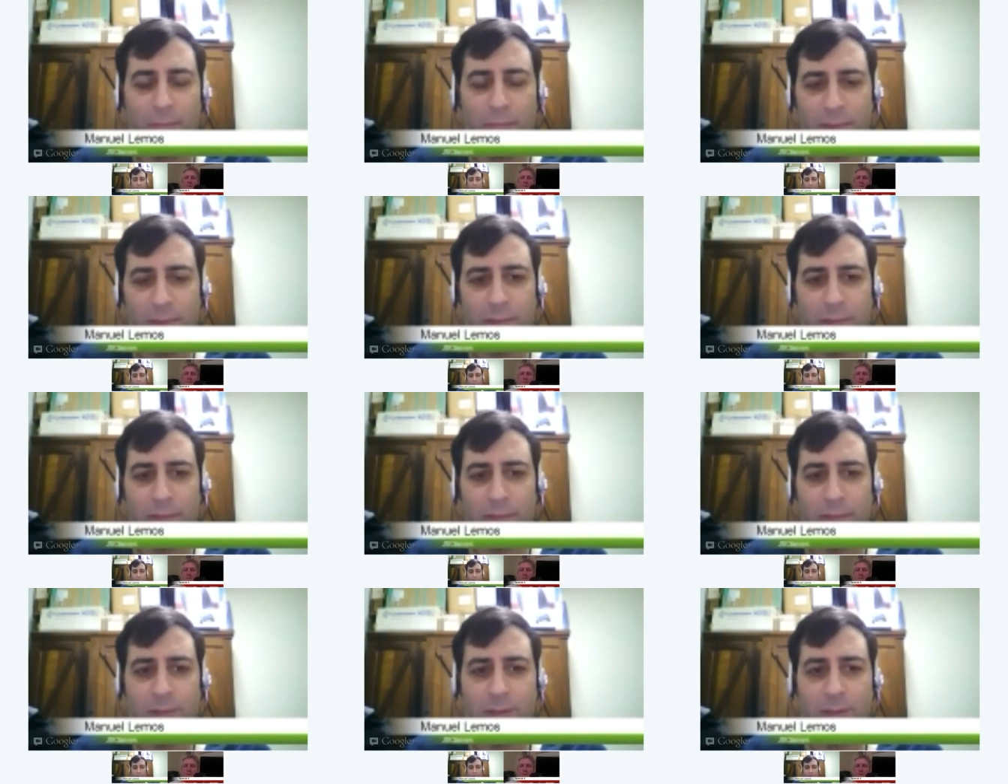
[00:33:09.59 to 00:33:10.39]

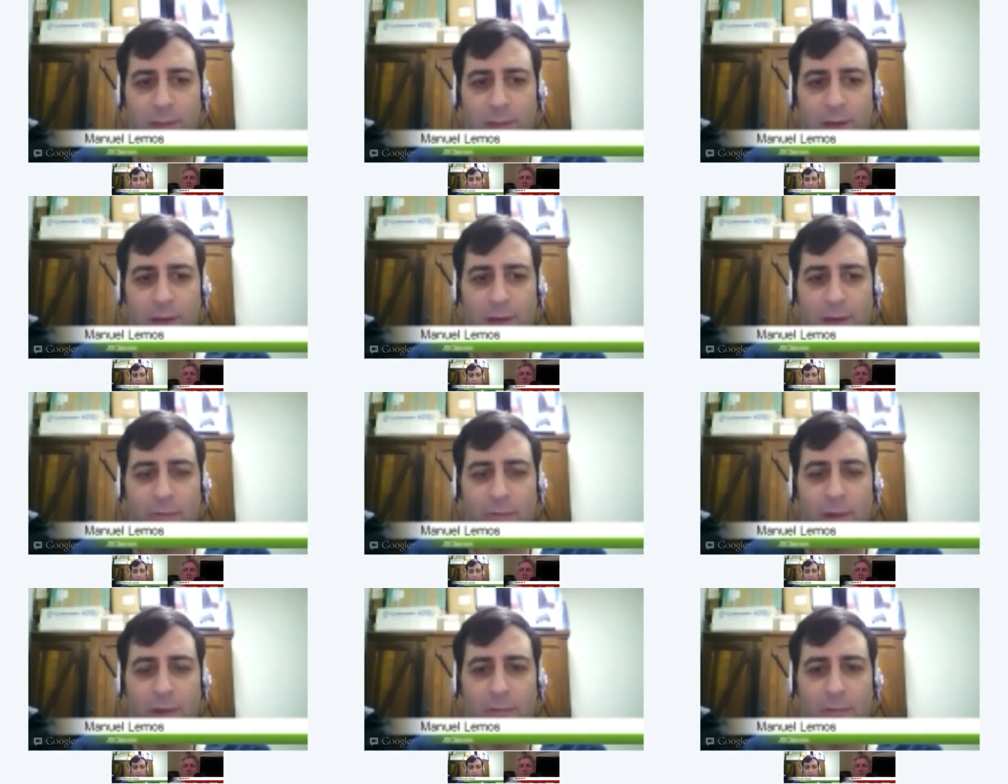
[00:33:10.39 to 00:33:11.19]
buttons that are
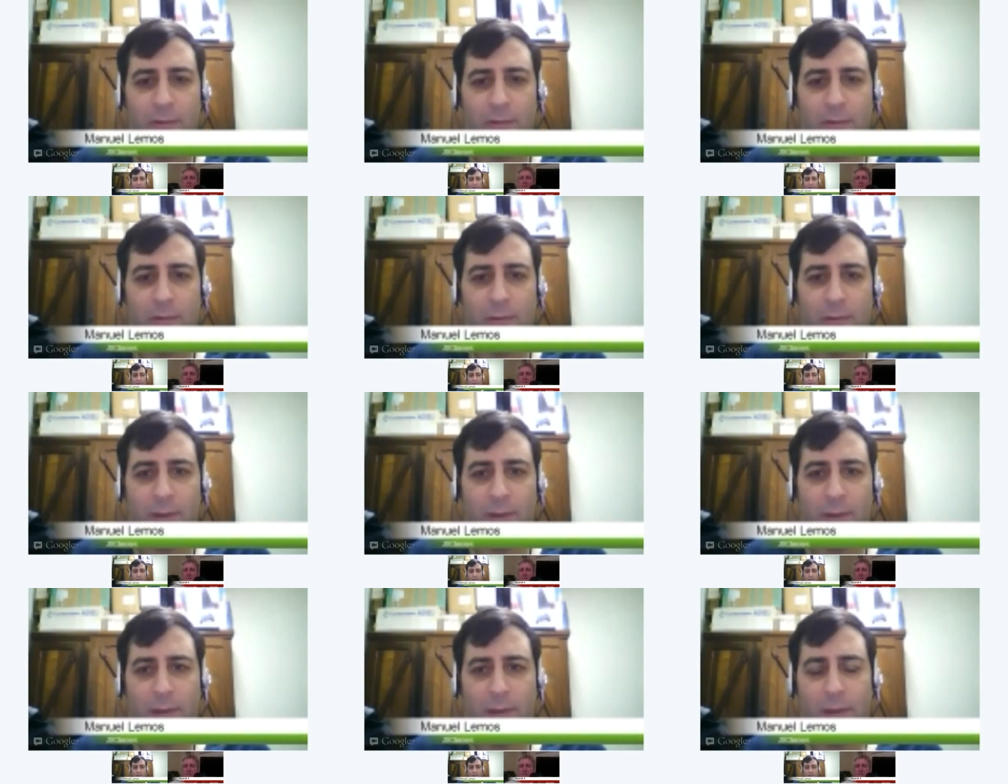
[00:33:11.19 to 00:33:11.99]
available
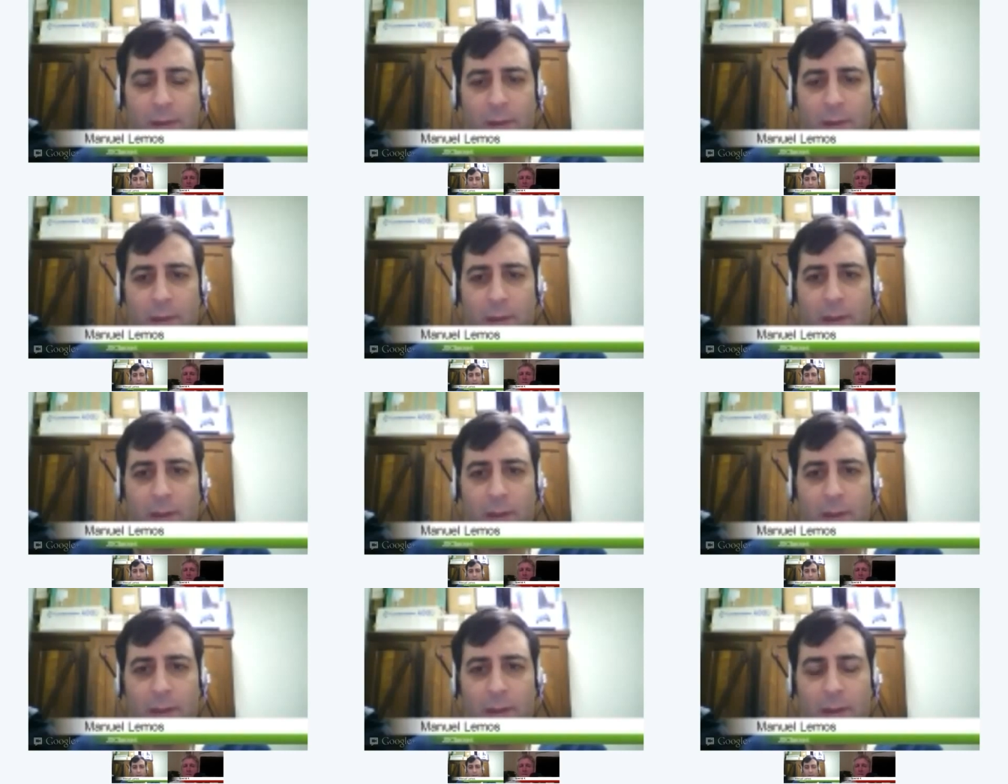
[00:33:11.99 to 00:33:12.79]

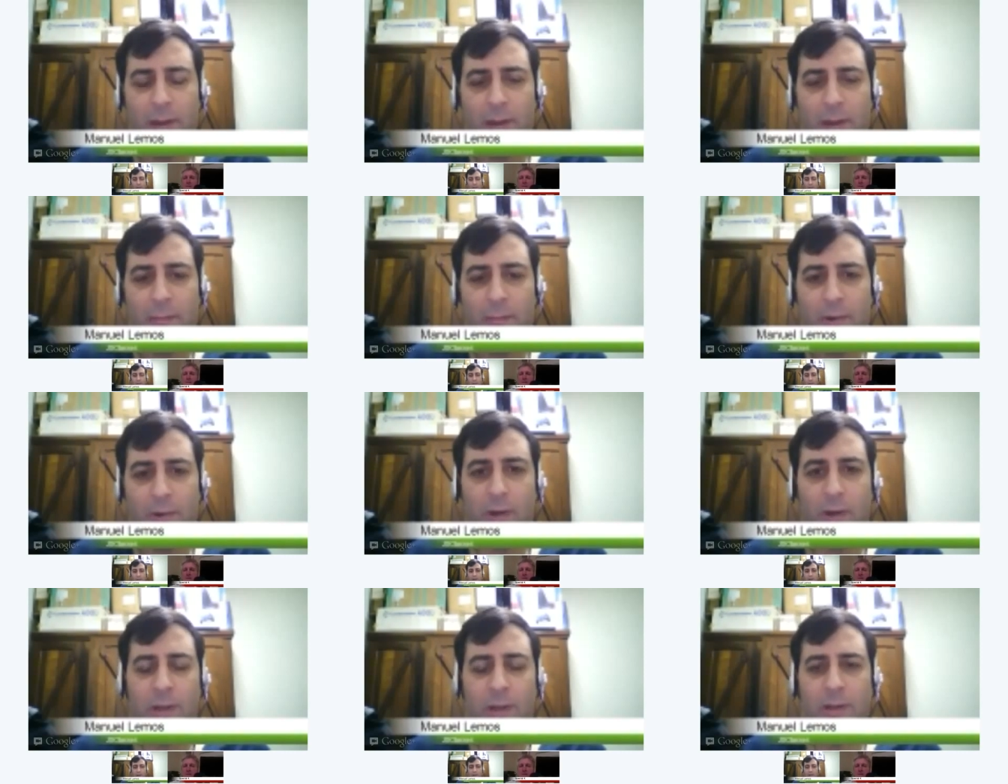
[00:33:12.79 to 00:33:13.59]
and
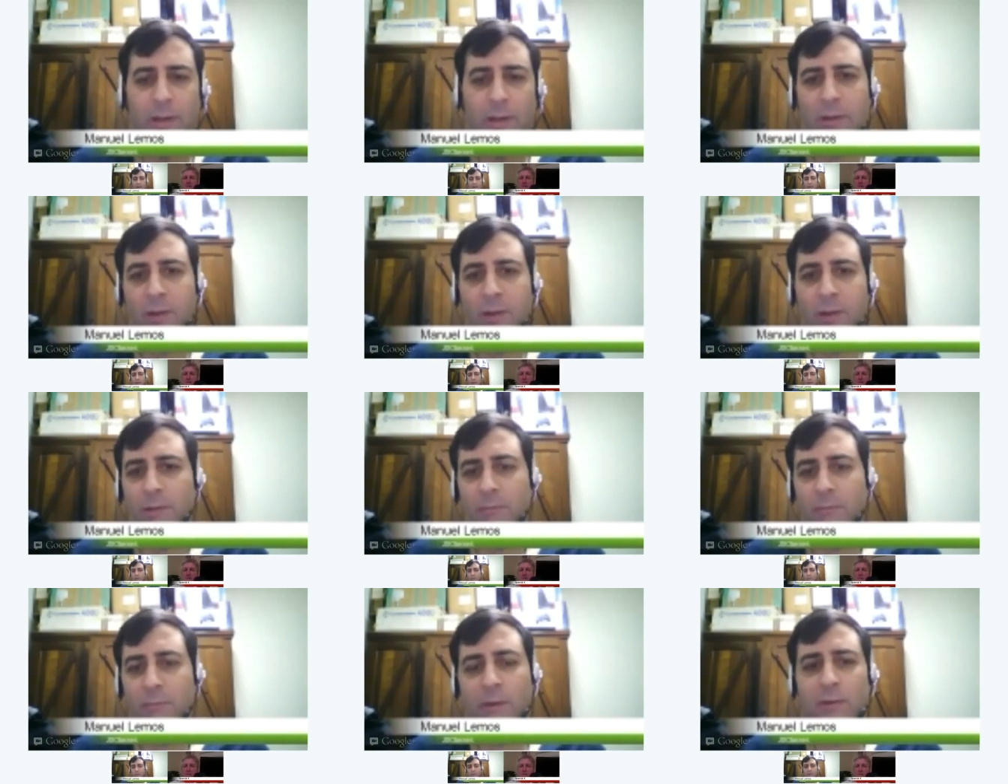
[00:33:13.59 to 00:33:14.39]
buried
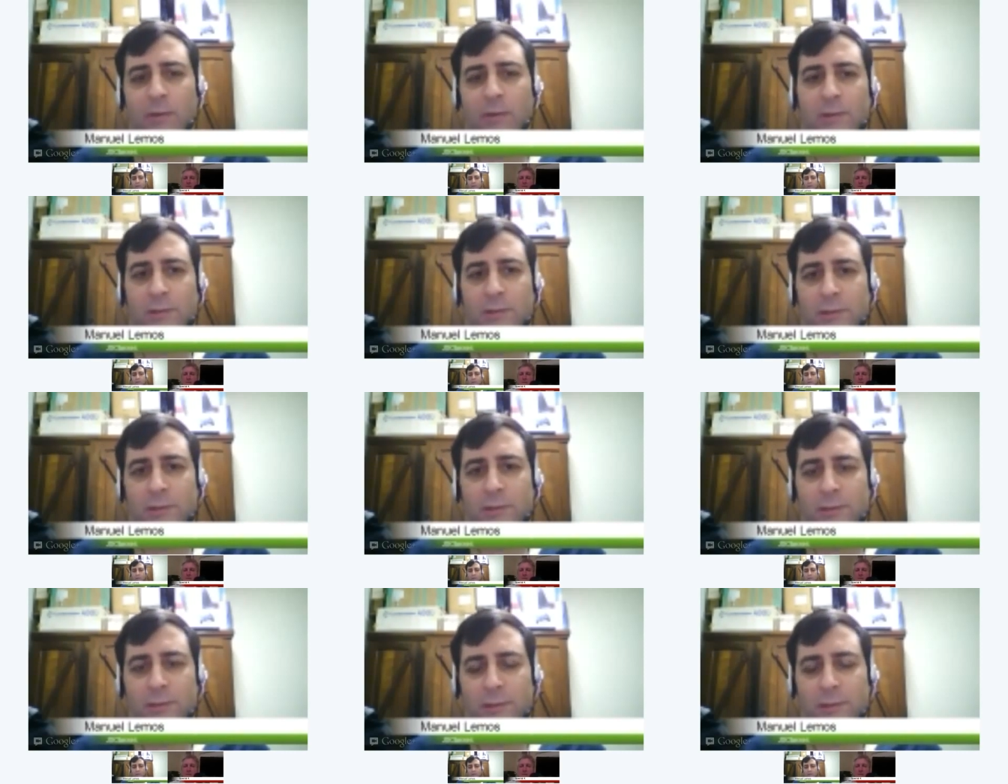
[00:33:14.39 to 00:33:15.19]
on
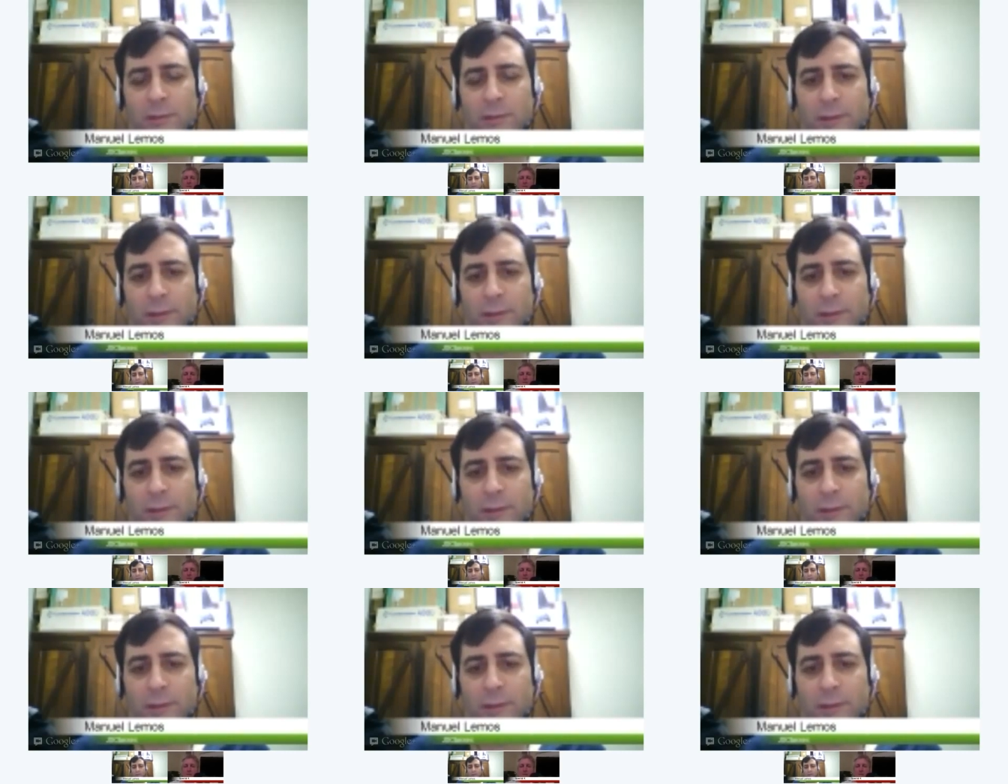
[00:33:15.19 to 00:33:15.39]
preferences